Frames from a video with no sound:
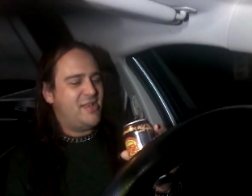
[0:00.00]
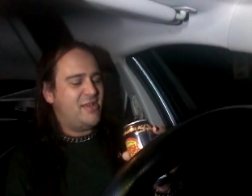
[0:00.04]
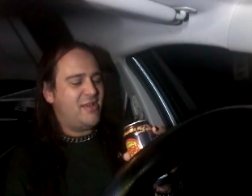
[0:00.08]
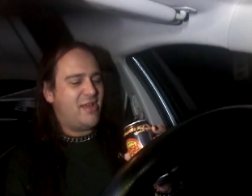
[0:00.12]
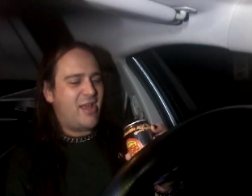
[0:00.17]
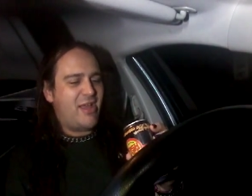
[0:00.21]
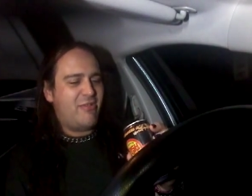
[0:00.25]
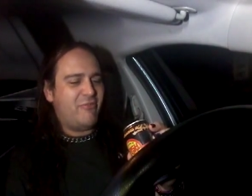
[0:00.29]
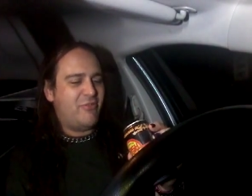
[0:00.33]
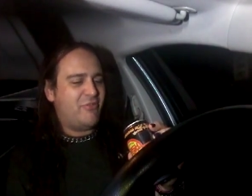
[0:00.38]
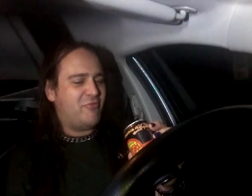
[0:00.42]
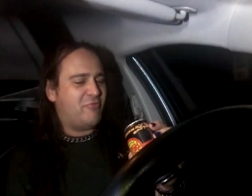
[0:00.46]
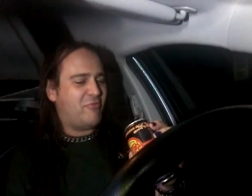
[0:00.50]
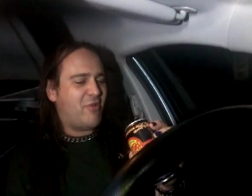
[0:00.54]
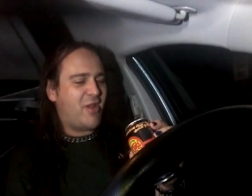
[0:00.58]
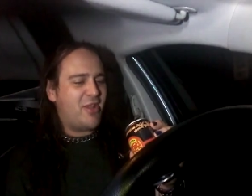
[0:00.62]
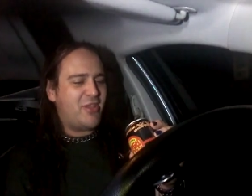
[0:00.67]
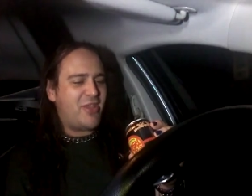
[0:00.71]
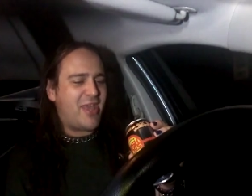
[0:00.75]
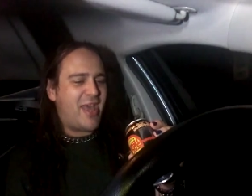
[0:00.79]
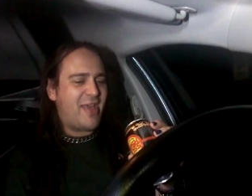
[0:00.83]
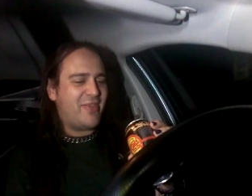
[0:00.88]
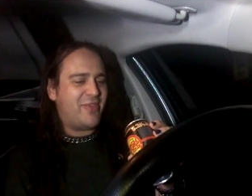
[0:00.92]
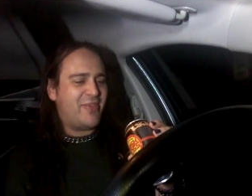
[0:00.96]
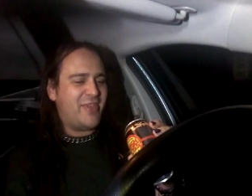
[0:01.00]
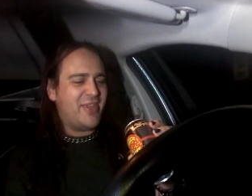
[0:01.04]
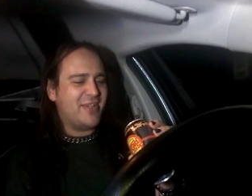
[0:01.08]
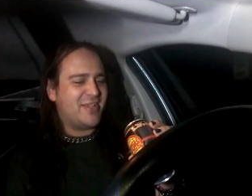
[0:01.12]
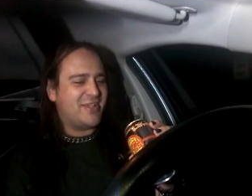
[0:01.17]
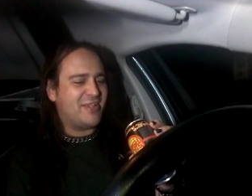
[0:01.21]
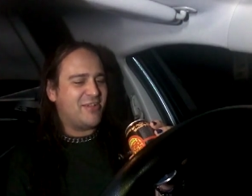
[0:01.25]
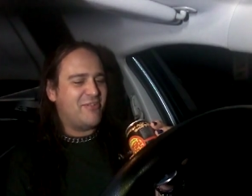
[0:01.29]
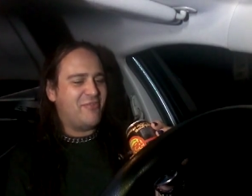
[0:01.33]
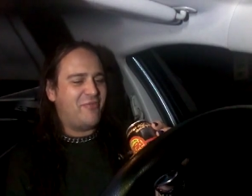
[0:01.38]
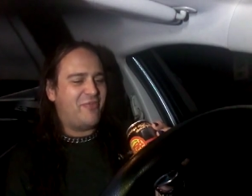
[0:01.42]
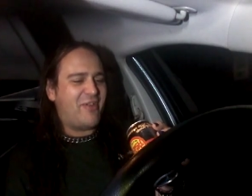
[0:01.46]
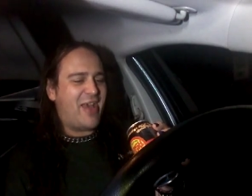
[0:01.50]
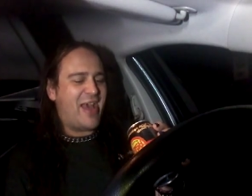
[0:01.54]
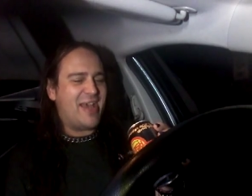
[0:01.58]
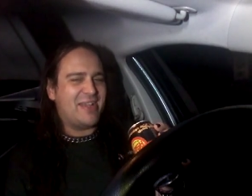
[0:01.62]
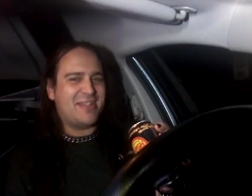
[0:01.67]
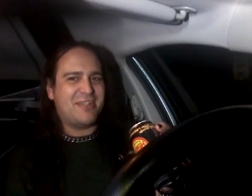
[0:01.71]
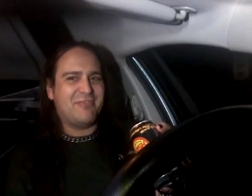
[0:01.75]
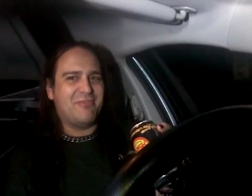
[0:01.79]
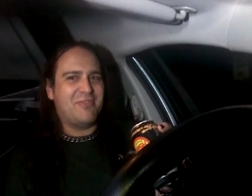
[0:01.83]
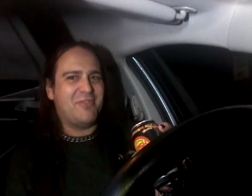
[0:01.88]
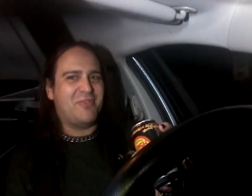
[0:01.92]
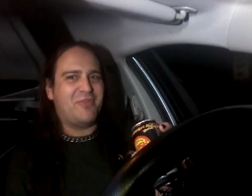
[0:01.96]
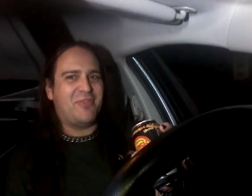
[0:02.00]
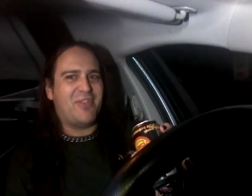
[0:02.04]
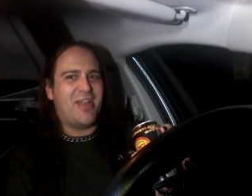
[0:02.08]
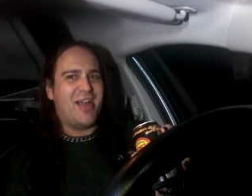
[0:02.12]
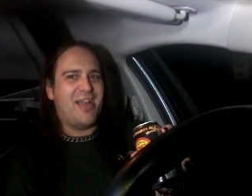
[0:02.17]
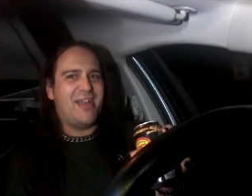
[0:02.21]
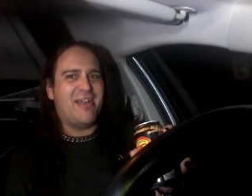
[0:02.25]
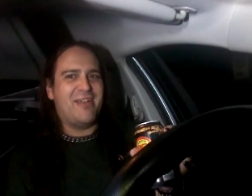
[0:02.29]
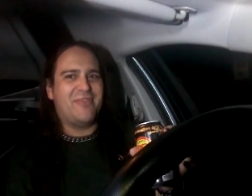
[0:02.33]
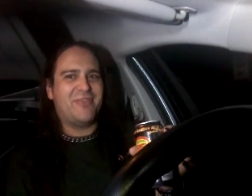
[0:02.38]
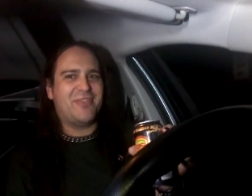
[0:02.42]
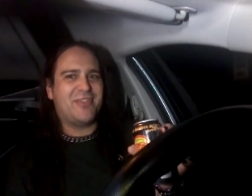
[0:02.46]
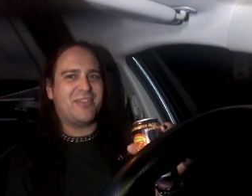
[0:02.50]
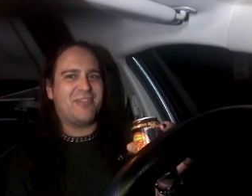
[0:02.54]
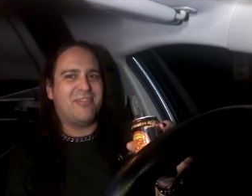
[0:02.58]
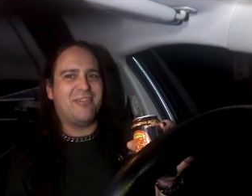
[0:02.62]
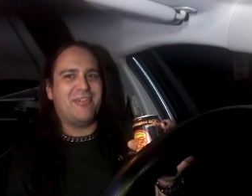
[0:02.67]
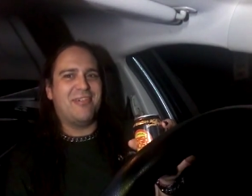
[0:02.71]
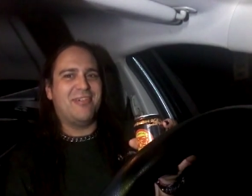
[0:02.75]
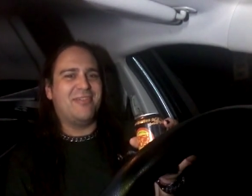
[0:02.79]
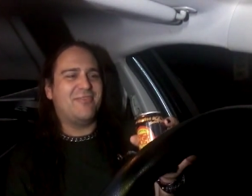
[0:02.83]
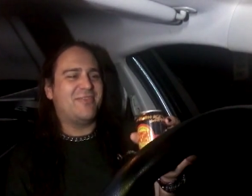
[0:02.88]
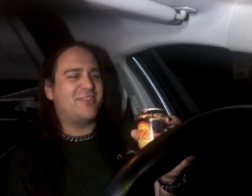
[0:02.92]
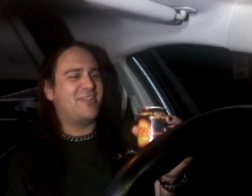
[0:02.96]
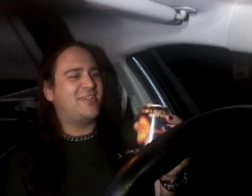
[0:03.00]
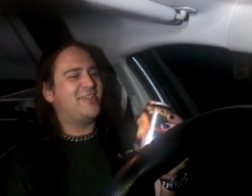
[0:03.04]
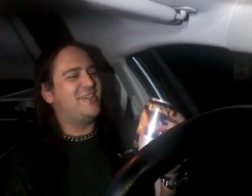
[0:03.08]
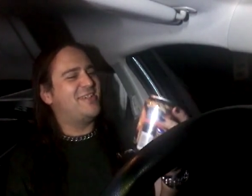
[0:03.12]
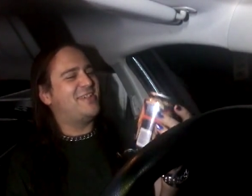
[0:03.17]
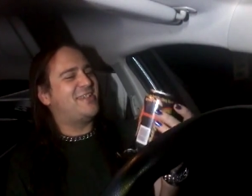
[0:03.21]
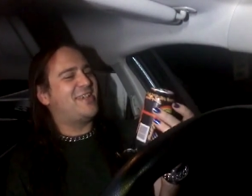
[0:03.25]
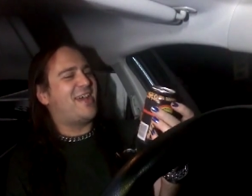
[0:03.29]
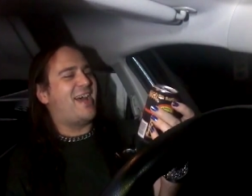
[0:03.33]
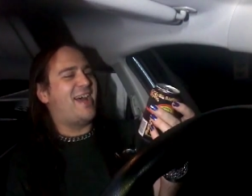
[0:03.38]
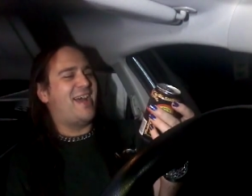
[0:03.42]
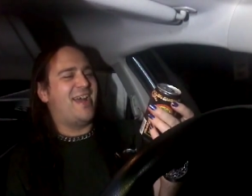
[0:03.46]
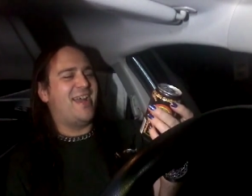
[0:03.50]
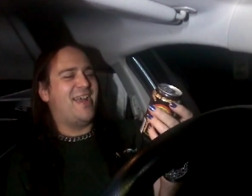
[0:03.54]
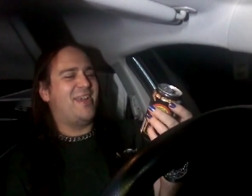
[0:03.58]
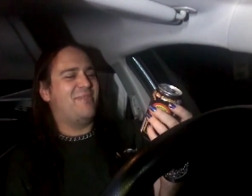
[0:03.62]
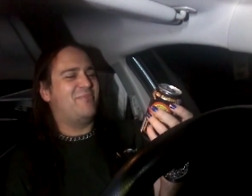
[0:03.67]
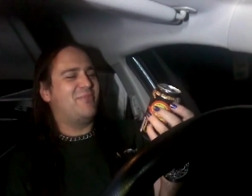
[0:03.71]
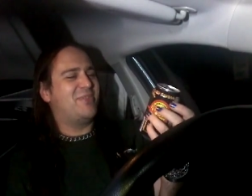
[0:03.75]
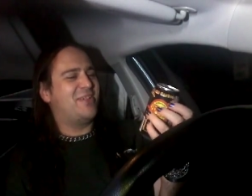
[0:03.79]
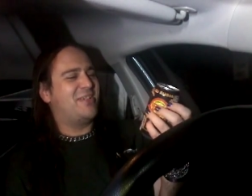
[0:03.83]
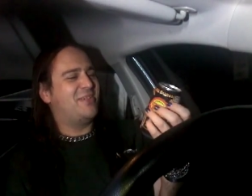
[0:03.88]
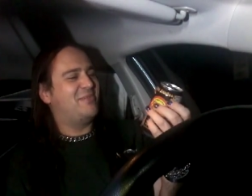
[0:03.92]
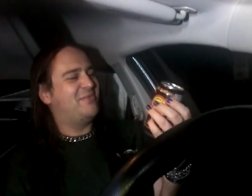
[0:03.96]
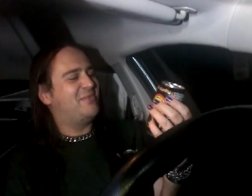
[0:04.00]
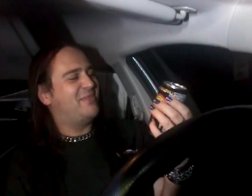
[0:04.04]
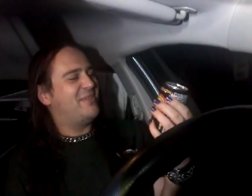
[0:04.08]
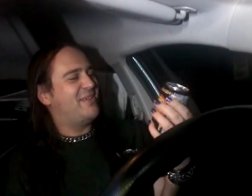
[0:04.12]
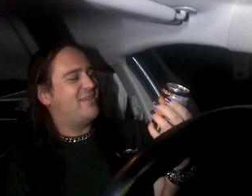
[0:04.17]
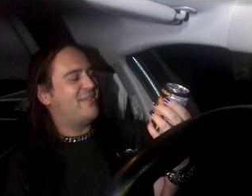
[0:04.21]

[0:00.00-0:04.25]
I would run that thing so fast it would fly off the curves. Good times.